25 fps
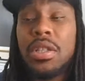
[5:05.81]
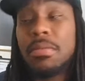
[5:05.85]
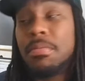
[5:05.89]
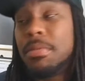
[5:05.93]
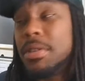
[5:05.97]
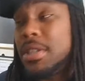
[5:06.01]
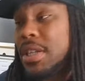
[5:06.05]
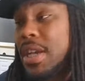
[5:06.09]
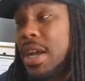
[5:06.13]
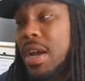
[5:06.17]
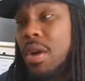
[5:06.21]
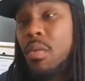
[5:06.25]
It's
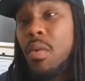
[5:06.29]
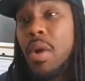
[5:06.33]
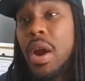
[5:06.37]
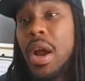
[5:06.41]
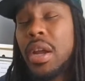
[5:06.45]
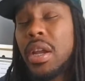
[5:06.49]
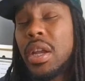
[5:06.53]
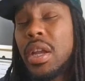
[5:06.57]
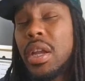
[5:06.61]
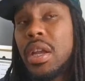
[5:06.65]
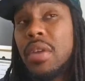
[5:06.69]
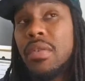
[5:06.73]
been time where
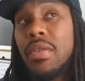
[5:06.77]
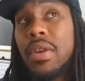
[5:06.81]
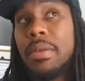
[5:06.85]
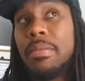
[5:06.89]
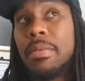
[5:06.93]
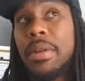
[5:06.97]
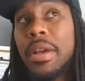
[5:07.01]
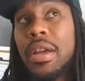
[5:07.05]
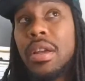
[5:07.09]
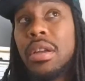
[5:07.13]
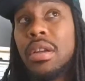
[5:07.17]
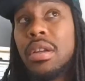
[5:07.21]
I give, and
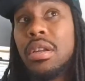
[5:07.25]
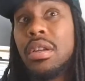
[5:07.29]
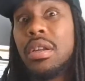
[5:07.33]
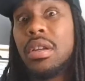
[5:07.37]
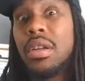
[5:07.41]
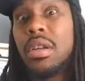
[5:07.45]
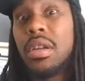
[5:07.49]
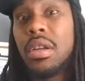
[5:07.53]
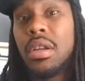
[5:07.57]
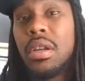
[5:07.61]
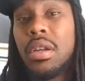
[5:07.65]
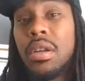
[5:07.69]
I'm like,
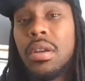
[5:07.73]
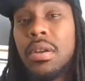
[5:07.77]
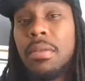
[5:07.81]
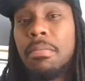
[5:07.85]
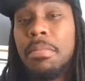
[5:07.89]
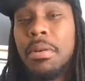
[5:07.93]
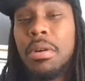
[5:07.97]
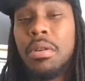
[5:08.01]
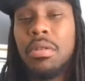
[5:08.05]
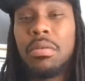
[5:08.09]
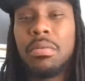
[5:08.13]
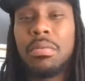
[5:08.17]

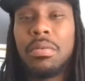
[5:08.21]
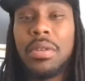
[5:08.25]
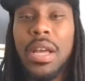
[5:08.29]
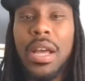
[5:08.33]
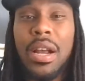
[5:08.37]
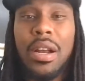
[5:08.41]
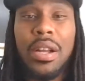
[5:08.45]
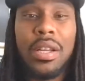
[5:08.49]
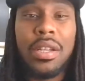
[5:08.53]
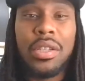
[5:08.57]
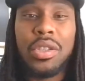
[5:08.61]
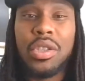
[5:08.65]
boom,
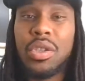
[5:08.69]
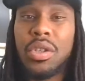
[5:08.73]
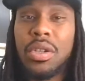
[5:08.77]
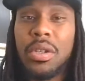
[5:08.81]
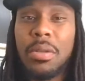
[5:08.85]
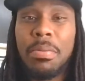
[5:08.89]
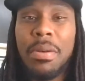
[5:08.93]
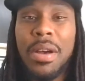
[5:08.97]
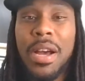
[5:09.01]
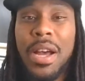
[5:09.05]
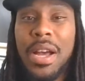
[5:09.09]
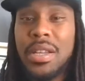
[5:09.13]
got an extra
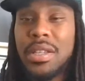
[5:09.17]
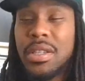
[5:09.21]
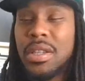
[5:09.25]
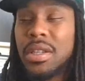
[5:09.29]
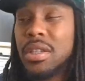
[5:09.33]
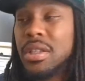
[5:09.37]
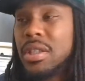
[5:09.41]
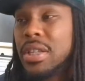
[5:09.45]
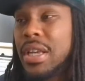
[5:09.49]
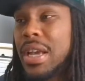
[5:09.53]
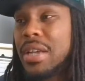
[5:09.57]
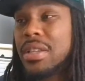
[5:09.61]

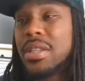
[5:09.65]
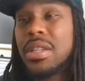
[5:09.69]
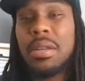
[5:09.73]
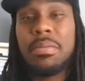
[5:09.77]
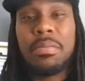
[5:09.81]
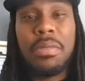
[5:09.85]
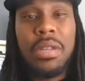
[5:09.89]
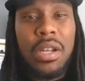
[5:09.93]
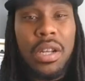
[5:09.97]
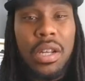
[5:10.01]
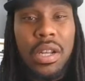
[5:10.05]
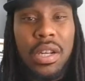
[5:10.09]
deposit, got
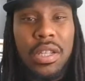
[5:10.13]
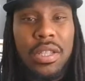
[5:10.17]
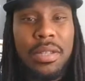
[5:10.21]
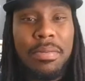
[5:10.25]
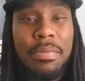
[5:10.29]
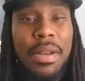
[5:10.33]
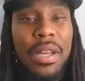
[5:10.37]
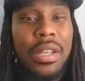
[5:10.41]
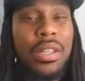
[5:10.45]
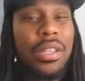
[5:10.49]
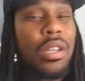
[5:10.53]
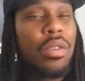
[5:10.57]
something
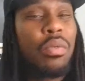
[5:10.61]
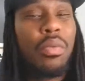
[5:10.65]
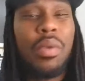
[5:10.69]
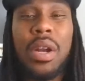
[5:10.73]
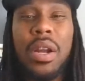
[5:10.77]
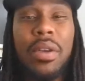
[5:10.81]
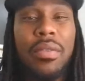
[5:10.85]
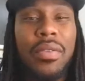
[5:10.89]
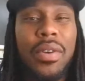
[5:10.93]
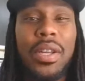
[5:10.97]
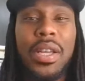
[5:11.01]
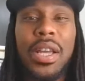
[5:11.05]
unexpected,
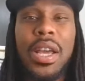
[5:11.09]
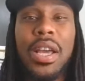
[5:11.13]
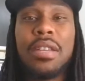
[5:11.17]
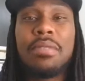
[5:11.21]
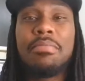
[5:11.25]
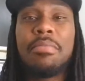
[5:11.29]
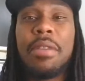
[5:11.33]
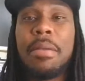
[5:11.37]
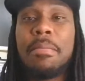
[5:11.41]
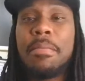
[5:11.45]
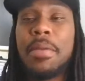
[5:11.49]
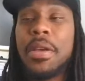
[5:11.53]
whatever the
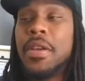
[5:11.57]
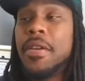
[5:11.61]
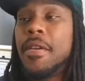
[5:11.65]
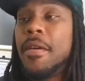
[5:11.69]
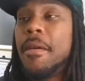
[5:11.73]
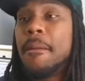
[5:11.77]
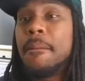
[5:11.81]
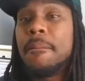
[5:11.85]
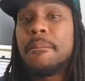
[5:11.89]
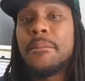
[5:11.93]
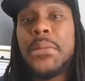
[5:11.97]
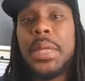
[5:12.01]
case may be.
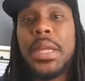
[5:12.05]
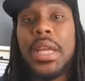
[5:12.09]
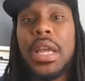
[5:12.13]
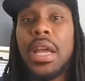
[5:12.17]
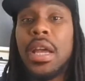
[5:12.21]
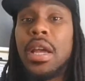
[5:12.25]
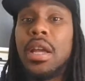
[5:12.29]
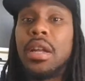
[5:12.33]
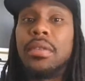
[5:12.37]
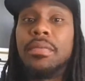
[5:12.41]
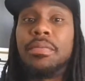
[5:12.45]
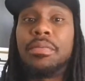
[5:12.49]

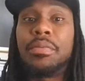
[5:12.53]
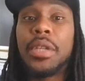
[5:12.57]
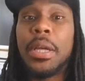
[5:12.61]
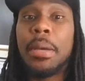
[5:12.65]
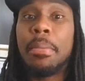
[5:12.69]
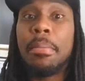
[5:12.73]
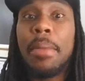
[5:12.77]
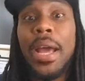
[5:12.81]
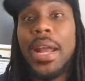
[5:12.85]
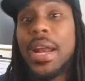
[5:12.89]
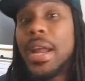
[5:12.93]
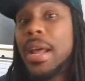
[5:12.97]
And
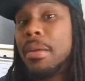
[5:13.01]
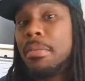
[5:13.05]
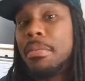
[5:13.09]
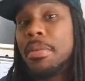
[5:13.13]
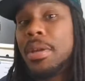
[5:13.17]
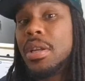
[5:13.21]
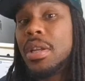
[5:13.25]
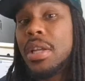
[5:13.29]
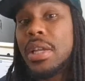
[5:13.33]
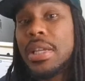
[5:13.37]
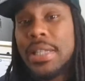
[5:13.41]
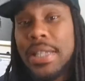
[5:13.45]
it might not have
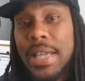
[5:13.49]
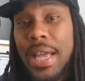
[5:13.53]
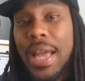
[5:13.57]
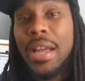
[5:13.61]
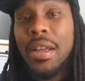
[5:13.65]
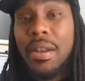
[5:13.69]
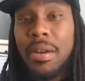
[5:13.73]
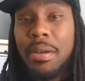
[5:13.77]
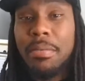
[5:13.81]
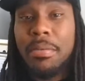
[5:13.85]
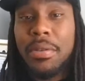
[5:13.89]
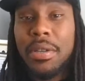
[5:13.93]
been
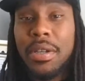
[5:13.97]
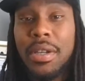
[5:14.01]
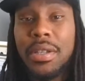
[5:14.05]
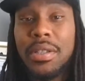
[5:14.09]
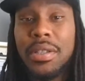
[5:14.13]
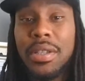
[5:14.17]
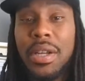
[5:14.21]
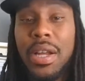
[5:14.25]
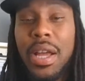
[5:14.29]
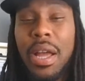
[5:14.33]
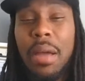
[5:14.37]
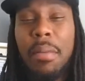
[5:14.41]
exactly
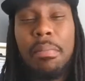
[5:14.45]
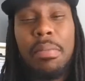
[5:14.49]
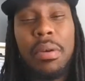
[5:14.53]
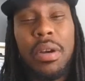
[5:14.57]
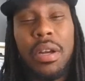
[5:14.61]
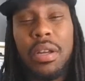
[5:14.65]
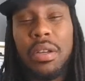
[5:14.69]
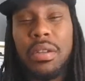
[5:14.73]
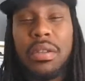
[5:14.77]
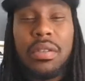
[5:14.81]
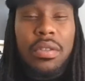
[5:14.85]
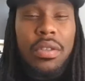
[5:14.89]
because of that,
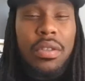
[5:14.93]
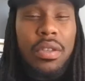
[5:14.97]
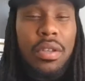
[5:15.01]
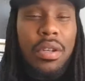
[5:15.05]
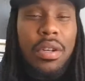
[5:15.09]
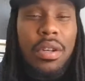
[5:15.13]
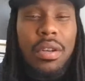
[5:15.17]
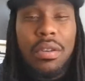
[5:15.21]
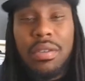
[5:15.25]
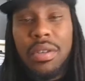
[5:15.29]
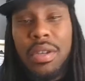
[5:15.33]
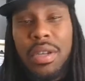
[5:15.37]
but
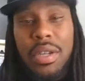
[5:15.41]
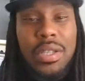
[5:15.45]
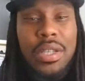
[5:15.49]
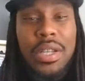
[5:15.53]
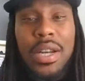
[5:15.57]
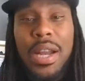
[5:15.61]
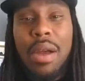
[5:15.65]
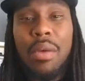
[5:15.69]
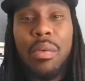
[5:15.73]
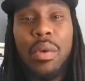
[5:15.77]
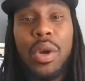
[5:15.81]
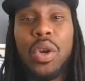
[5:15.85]
you know, it's
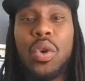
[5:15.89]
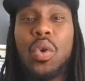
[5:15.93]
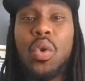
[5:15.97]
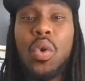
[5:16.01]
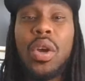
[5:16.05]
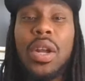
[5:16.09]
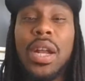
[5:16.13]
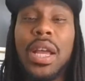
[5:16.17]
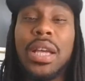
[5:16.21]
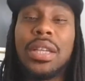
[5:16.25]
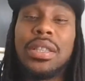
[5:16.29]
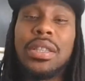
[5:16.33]
a direct
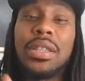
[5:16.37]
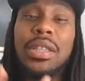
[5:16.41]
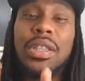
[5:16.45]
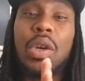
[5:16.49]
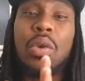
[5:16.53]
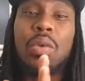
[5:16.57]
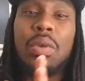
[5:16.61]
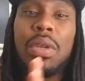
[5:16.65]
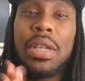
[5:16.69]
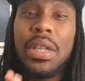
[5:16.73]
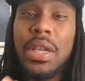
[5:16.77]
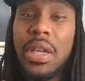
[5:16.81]
correlation.
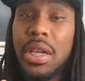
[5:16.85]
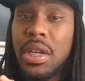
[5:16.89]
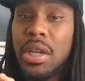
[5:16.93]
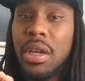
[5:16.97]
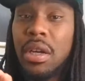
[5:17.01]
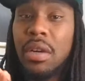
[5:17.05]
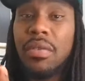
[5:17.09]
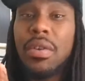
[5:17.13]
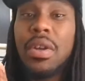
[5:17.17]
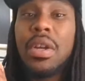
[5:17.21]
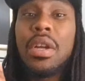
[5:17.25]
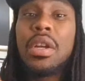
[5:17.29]
So
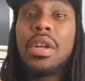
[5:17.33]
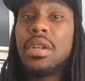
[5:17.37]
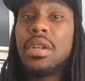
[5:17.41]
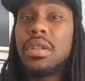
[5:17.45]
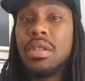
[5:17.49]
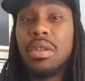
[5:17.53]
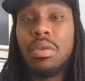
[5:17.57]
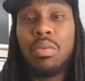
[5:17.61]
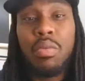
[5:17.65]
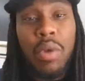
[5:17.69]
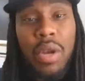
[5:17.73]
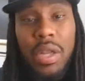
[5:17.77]
give
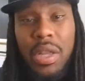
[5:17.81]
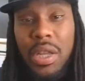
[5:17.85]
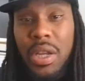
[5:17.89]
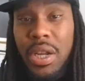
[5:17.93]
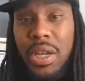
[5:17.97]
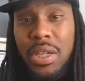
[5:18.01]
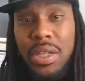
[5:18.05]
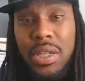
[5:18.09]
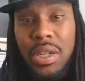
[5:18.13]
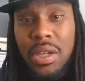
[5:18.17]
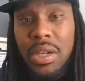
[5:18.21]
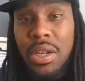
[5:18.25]
to whether
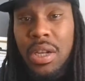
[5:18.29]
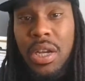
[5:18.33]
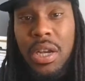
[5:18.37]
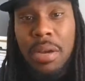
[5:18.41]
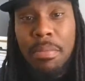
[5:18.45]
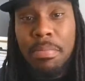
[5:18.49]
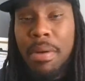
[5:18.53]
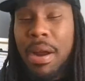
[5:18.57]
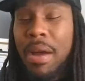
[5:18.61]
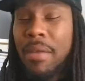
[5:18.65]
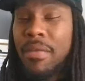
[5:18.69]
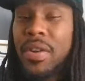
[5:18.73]
that's a
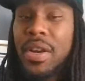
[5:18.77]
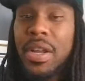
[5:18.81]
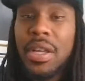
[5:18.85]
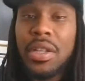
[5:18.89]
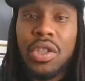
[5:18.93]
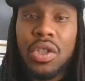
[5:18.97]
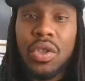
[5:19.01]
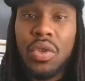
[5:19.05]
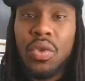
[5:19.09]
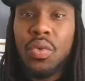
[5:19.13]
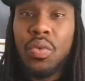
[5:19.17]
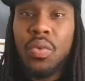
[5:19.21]
nonprofit
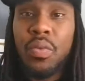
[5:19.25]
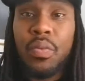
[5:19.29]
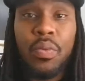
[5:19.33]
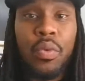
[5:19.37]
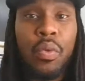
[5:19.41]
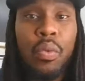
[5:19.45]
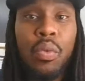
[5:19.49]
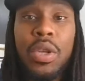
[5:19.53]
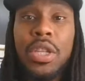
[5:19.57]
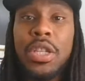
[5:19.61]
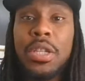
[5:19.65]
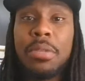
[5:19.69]
that you
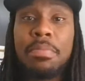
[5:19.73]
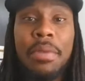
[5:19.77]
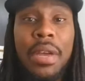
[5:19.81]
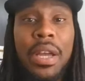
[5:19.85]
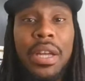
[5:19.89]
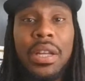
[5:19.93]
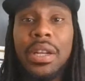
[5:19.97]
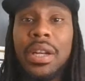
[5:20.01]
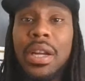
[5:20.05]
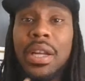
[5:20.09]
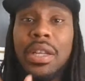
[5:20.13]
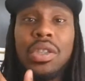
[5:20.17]

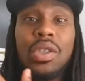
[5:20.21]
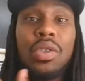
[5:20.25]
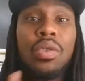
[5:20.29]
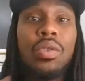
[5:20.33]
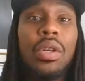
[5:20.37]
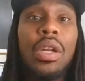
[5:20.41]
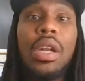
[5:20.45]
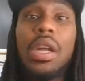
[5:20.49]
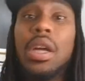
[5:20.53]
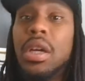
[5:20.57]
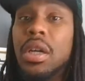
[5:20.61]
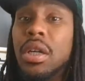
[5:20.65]
respect, that
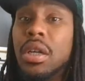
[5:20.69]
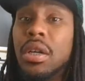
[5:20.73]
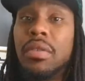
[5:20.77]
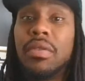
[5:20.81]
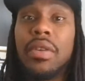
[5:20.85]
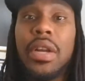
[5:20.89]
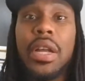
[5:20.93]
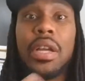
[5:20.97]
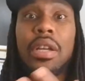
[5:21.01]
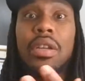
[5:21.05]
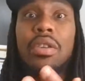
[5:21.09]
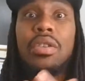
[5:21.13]
you
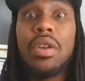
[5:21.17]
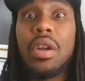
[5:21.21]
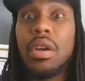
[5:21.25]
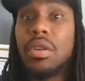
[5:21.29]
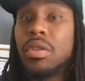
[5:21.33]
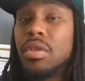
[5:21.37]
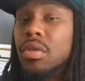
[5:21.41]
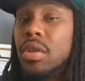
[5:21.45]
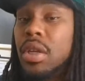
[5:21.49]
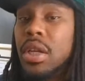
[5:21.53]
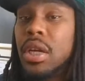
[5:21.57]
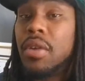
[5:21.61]
love, that you
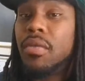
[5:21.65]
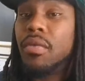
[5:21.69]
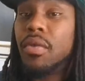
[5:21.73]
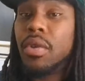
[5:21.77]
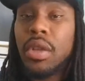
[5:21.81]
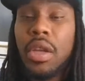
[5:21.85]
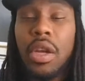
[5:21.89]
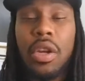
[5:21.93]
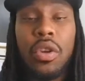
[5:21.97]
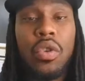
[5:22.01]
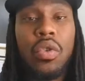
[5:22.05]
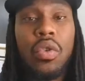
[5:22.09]
know you love
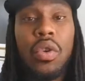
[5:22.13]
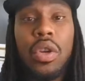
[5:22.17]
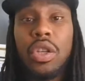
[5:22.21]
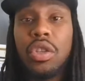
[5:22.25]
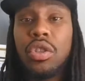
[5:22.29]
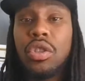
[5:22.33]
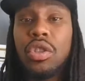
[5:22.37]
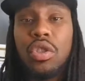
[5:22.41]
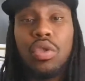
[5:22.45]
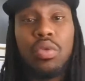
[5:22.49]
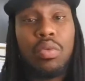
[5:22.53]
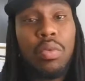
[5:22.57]
what they're doing,
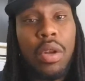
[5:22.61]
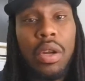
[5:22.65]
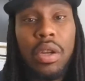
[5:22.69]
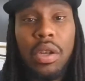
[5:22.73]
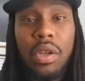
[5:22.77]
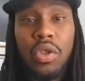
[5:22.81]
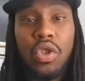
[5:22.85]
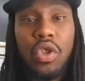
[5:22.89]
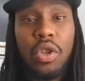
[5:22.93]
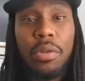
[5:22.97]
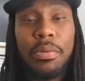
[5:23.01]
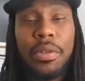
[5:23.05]
and you just want
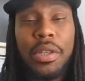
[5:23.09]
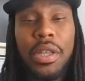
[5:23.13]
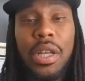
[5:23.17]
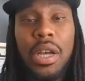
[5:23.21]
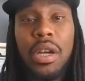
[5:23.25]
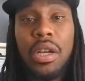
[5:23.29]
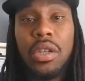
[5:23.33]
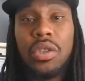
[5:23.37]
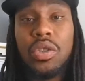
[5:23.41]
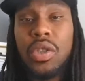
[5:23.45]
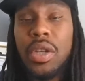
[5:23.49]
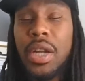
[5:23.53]
to contribute
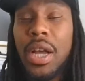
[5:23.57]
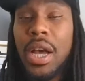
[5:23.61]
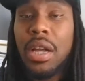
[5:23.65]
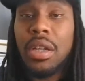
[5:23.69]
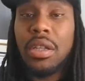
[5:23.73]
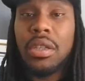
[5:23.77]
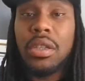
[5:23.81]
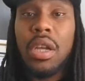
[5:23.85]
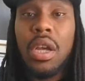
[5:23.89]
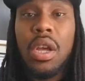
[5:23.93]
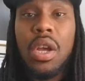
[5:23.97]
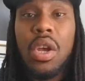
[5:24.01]
that hundred
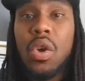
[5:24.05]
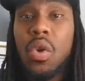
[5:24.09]
dollars.